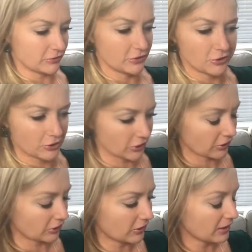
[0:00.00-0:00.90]

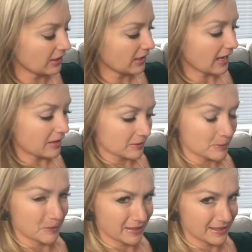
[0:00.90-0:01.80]
sure how to
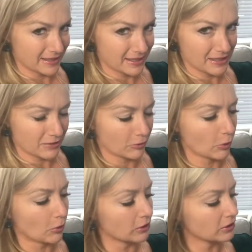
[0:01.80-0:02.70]
explain this. This is difficult.